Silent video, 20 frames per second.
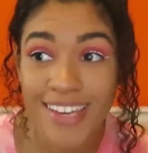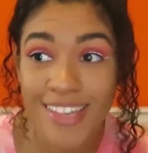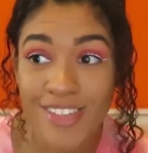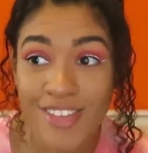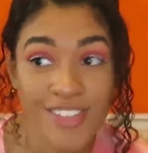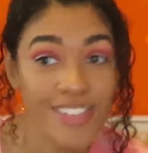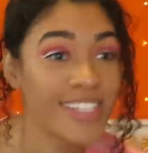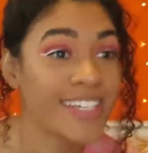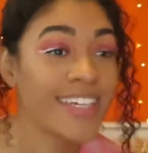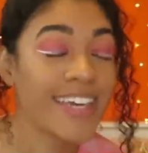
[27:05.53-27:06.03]

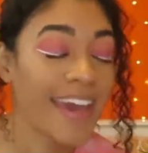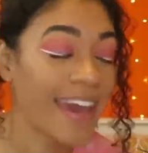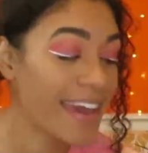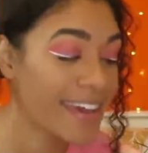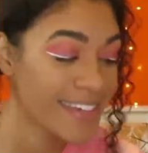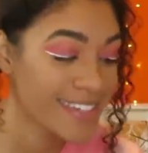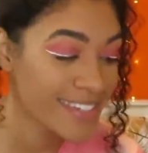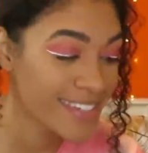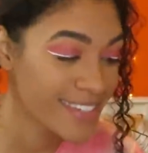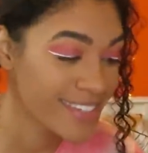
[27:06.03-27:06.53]
Just in
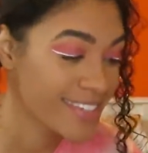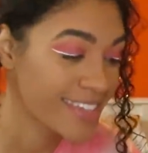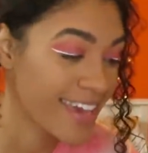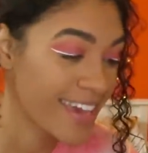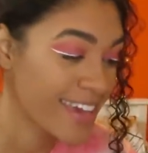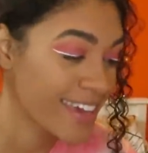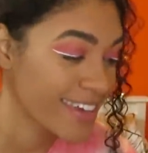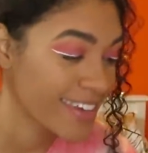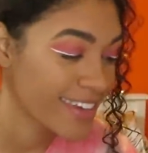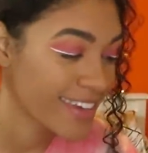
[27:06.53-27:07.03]
case
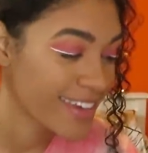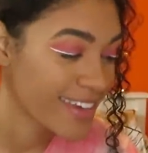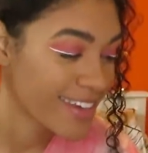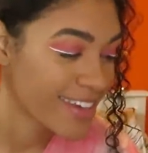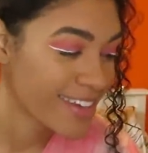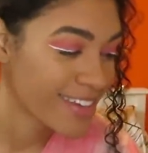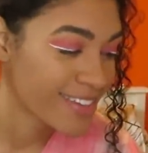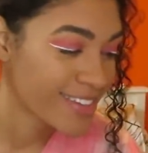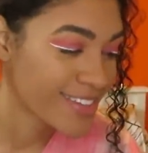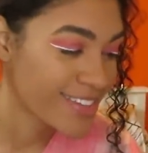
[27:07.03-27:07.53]
they
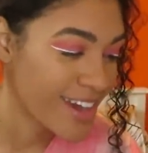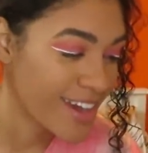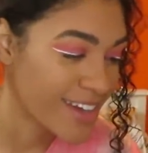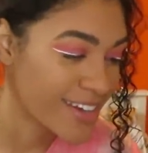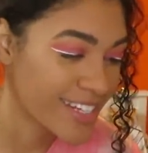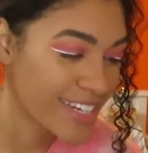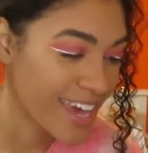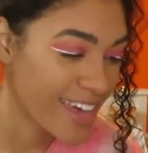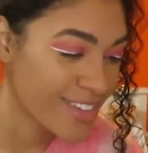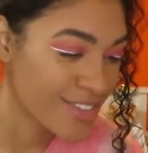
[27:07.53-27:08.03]

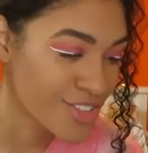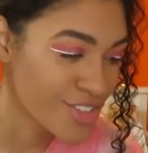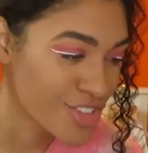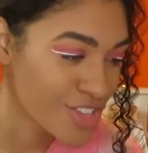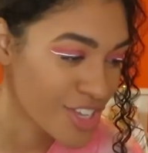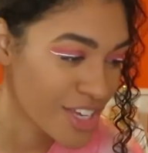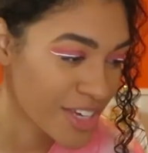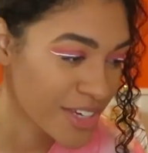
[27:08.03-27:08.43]
turned against